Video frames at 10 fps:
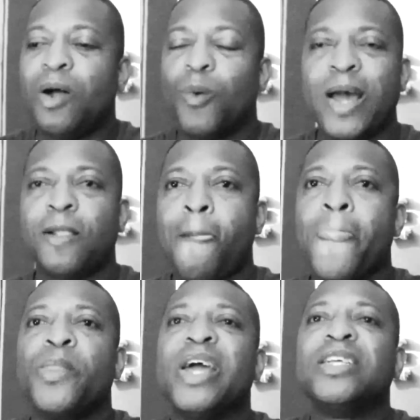when
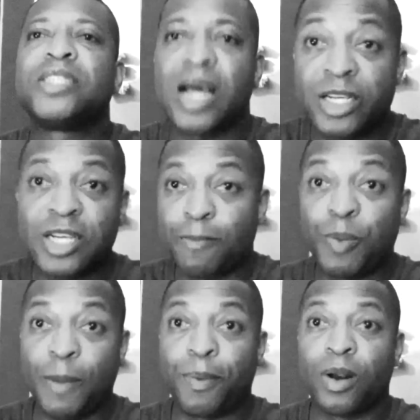the intelligent
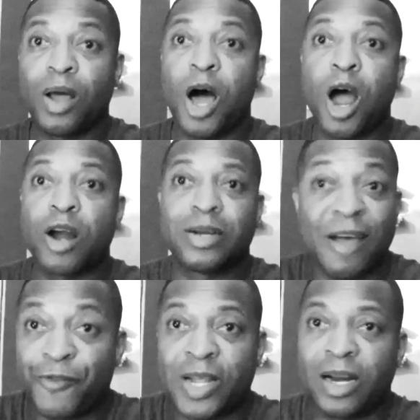people are
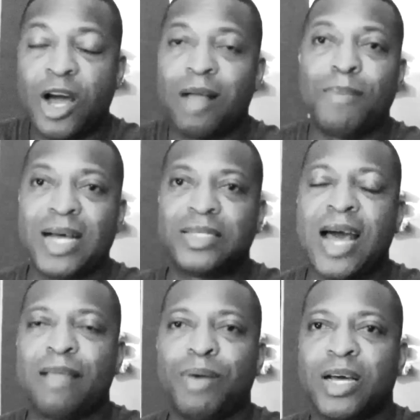definitely on my side,